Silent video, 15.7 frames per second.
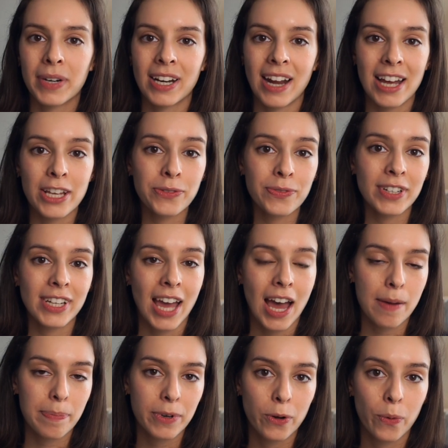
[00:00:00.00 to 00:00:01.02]
But as for
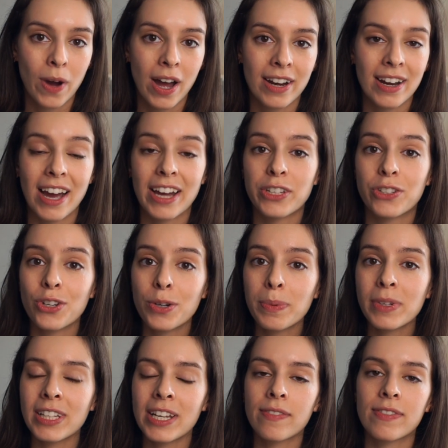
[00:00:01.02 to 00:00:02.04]
Capital One, I do
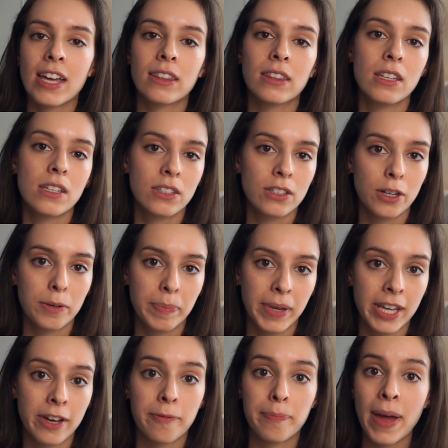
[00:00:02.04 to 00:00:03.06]
believe that this could
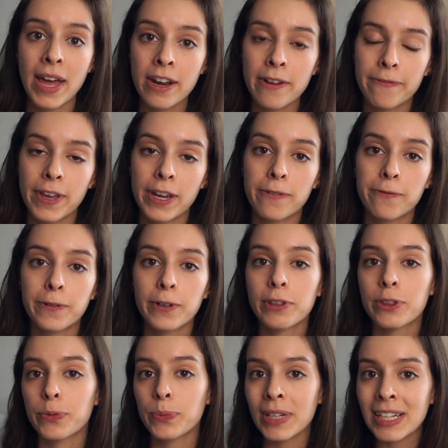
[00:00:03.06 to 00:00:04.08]
be of benefit for
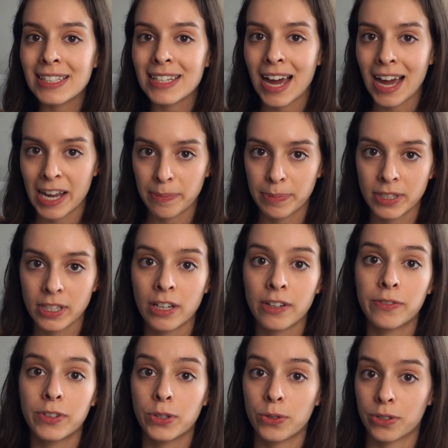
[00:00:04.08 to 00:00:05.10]
three types
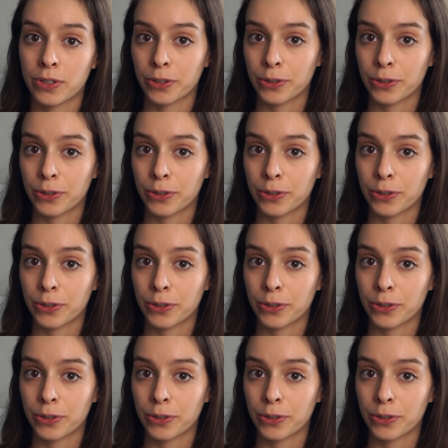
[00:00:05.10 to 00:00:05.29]
of user